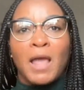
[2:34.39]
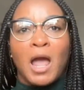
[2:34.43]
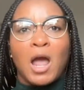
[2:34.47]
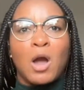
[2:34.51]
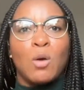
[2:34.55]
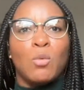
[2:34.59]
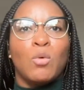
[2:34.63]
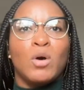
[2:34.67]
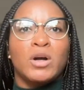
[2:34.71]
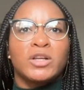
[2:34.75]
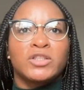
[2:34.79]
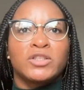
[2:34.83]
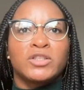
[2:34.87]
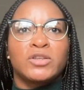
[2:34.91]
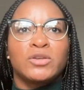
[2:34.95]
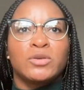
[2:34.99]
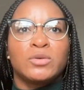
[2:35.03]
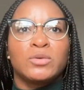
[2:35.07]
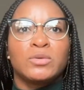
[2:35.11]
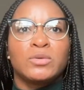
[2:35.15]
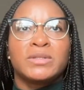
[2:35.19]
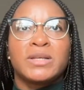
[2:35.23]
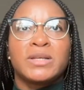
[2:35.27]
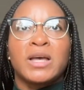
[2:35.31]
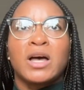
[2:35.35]
I want
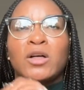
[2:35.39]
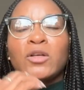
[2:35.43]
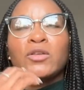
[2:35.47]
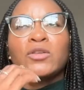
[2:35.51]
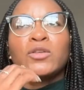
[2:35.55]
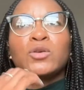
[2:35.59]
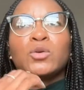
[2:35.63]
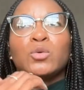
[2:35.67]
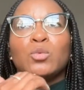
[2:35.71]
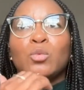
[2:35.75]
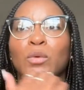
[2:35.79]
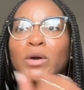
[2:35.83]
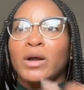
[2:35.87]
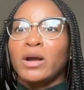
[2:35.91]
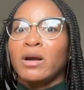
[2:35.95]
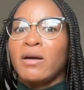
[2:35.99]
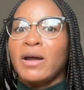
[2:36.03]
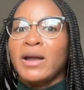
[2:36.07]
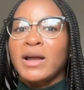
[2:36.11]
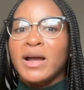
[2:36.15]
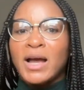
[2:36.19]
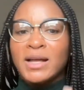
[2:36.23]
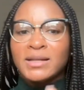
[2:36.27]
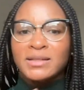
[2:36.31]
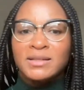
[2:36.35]
to tell you where I
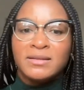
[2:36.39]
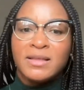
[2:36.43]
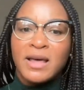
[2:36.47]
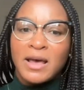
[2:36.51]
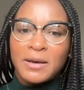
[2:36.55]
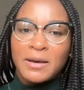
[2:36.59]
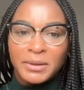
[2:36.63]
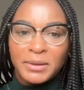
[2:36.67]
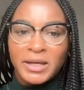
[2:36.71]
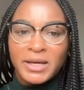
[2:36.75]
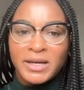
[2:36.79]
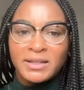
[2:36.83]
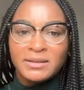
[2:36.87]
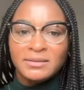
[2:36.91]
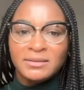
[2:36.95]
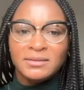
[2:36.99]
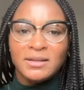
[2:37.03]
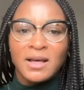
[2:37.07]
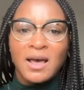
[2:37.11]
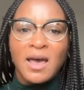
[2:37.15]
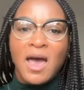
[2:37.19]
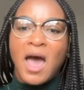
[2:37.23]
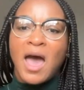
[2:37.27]
got to that place.